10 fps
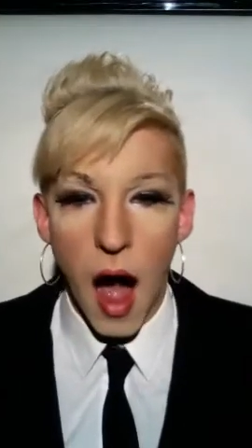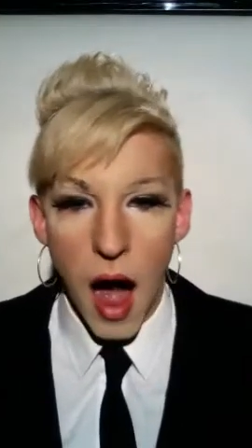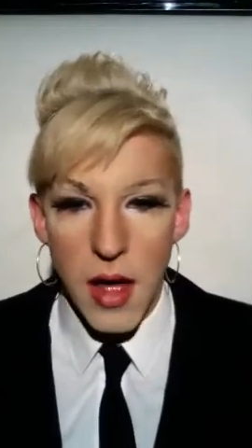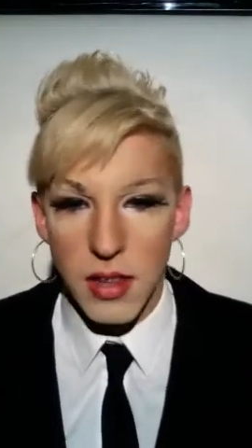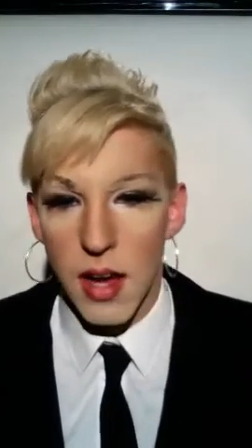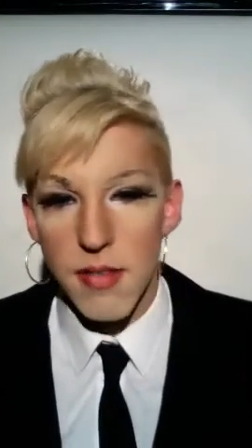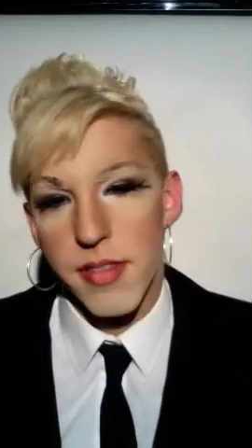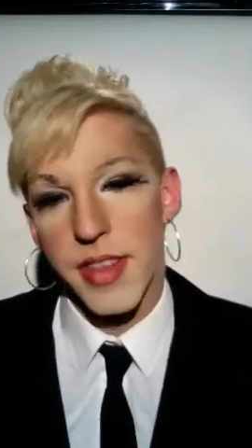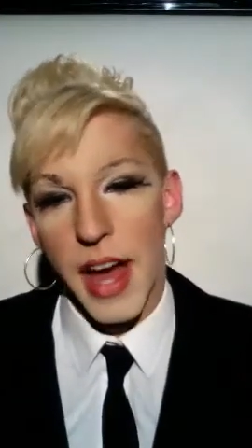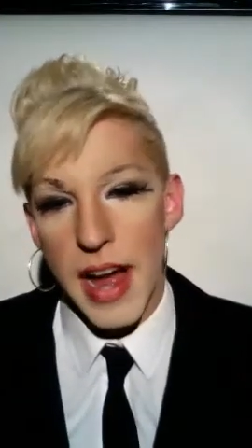I love
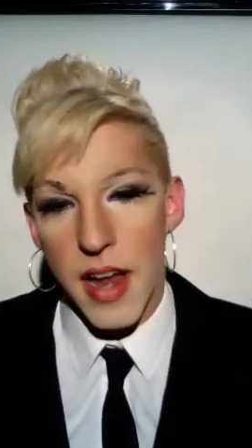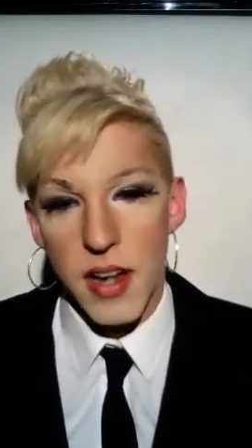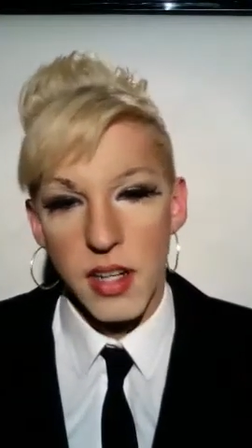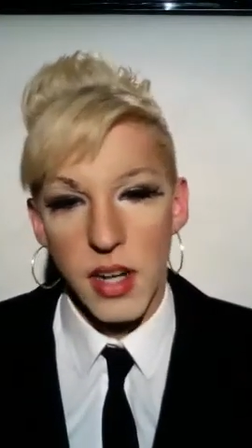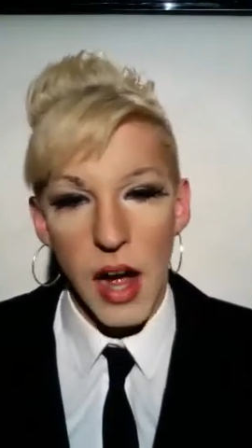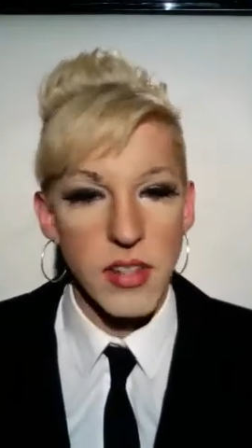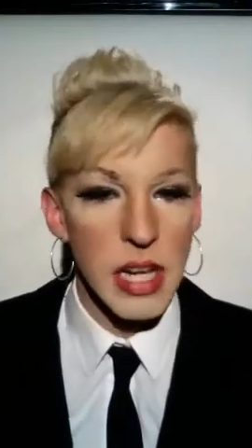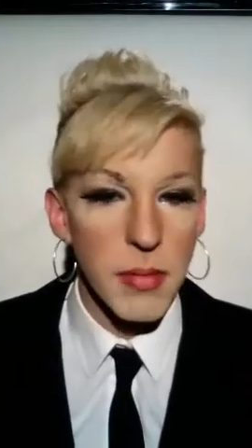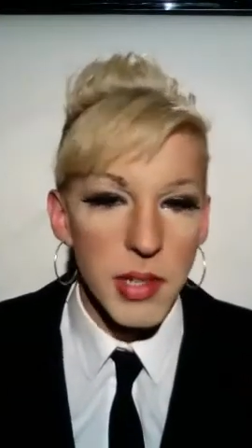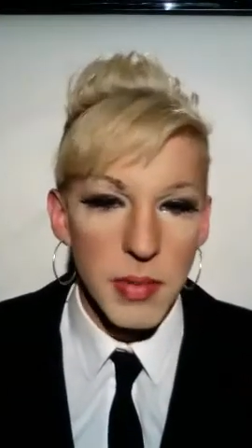that I
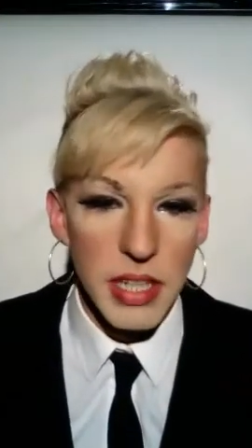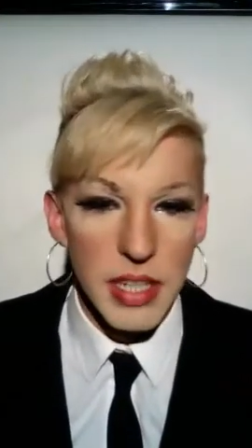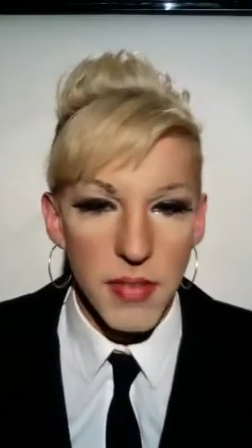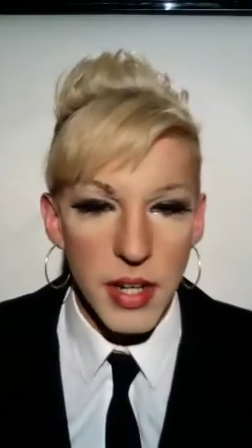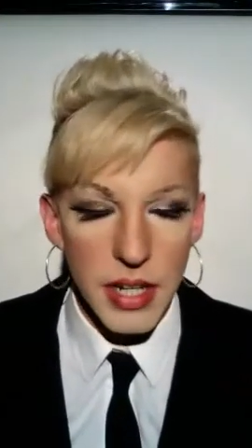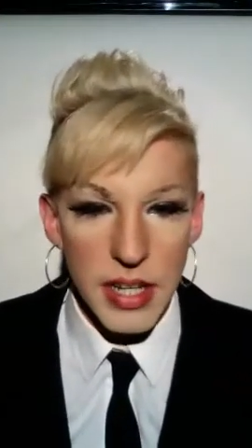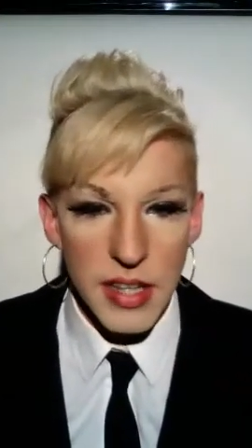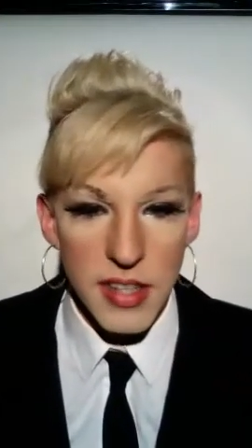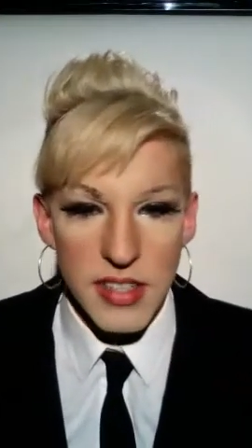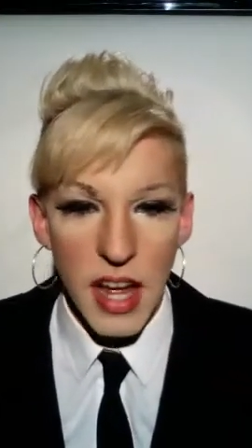was able to be different in
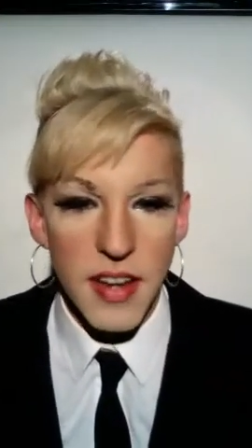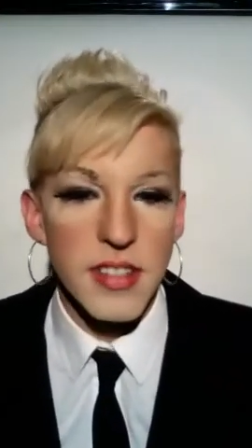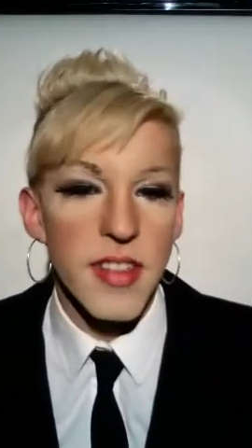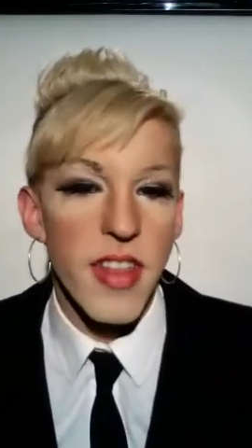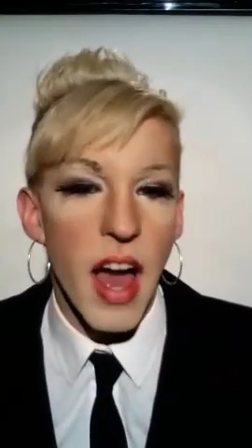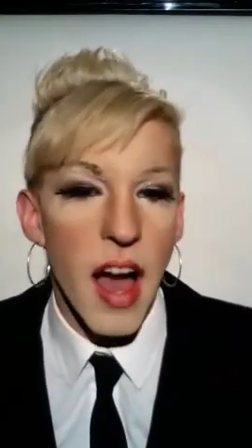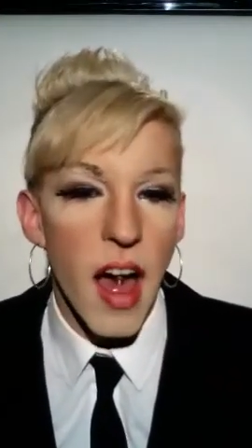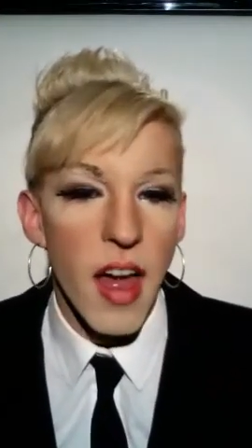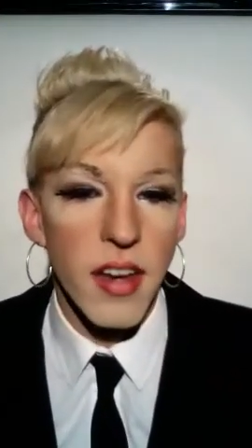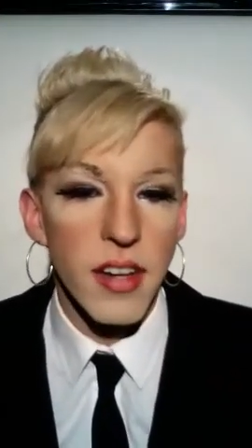the sense that,